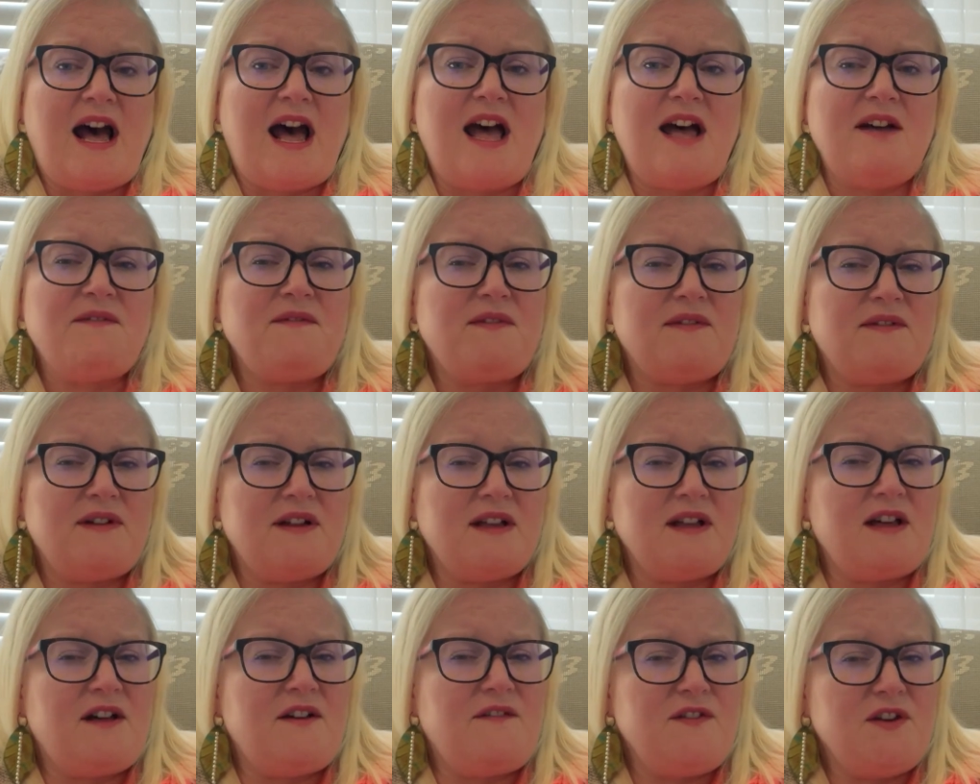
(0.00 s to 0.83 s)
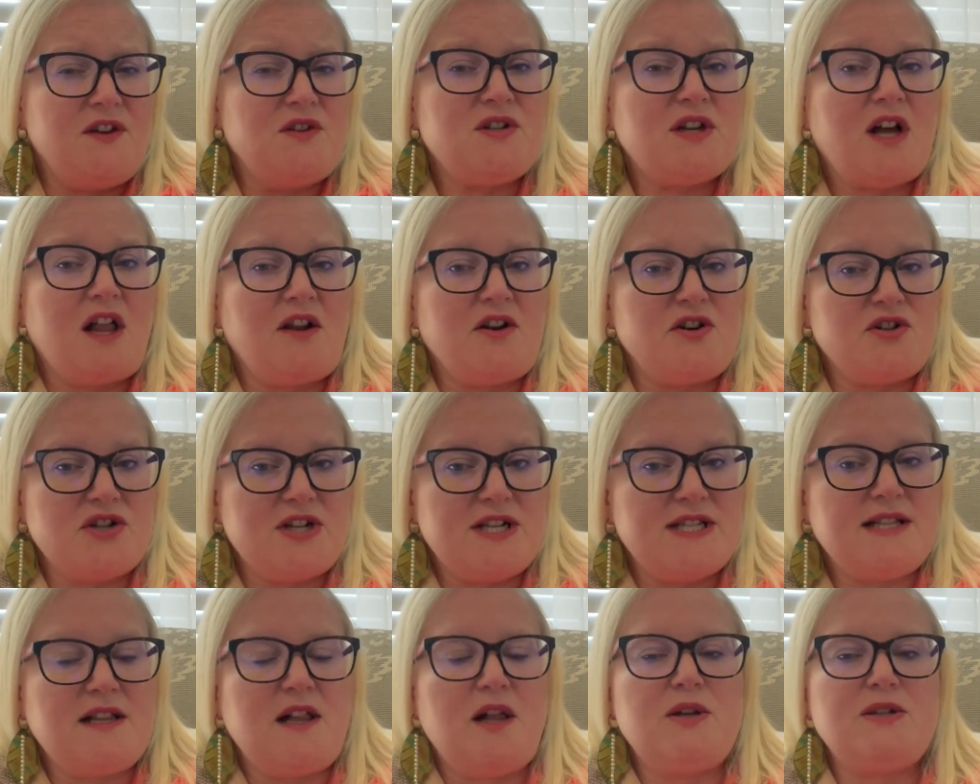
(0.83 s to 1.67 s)
have a few Dollar
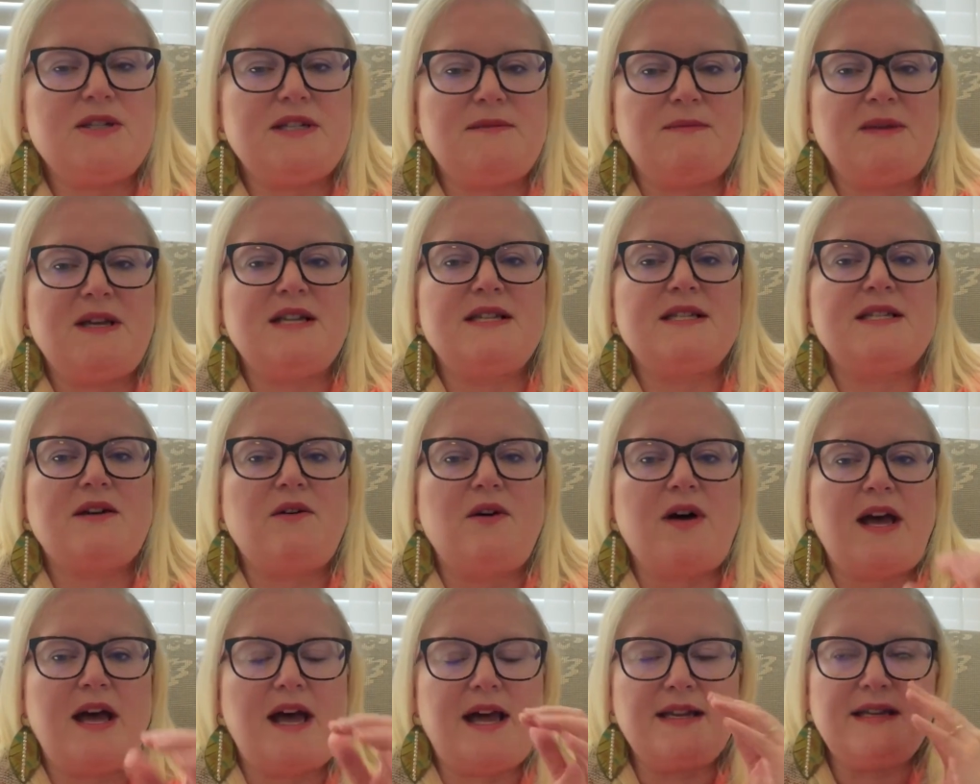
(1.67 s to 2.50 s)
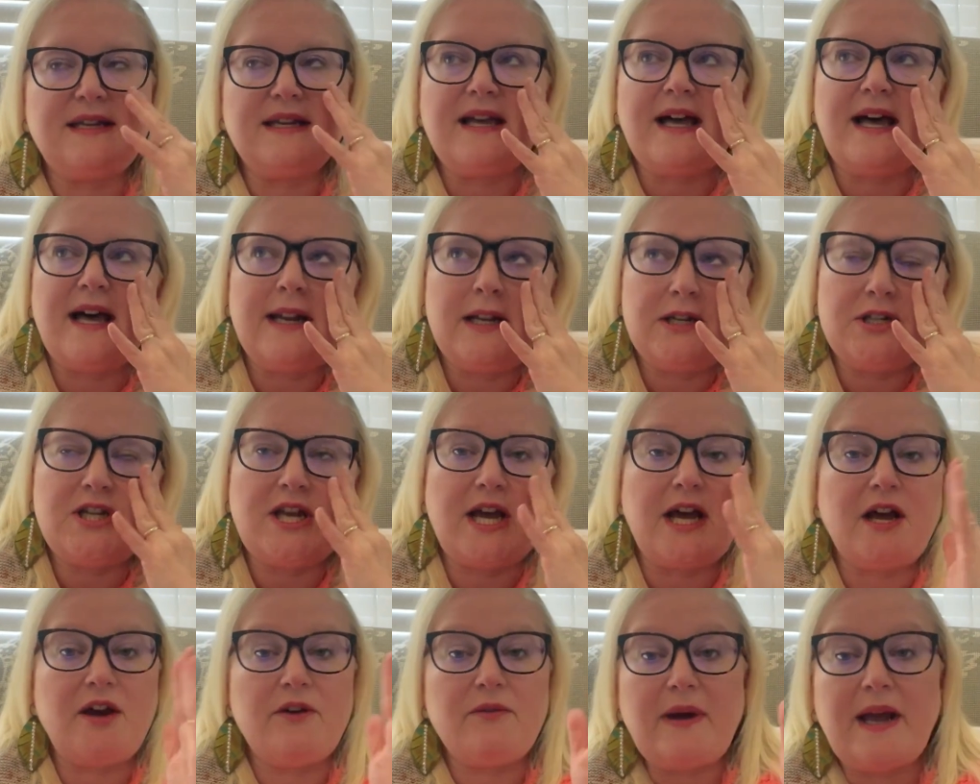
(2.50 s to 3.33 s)
Trees close to me, so I had to kind of
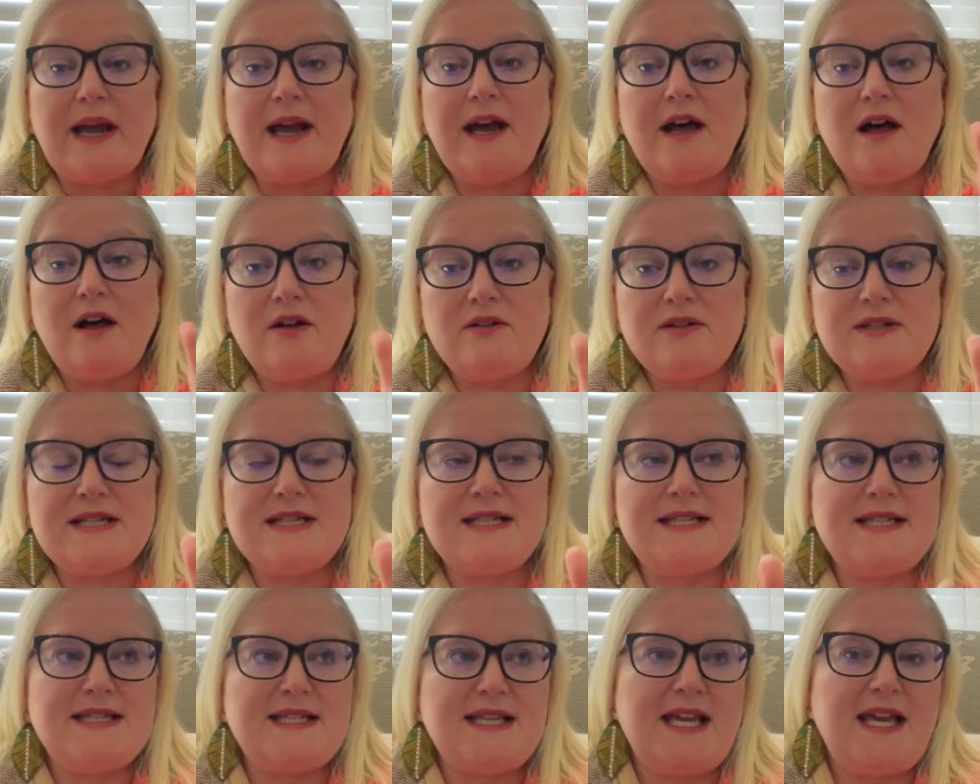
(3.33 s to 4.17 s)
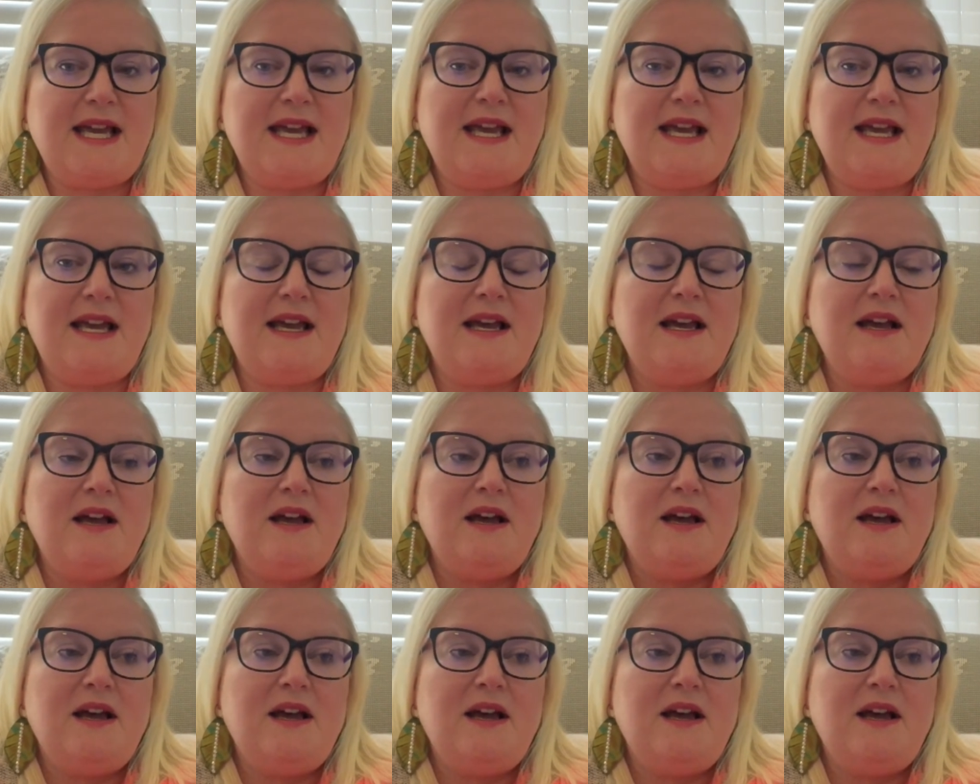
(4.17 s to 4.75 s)
check around to see.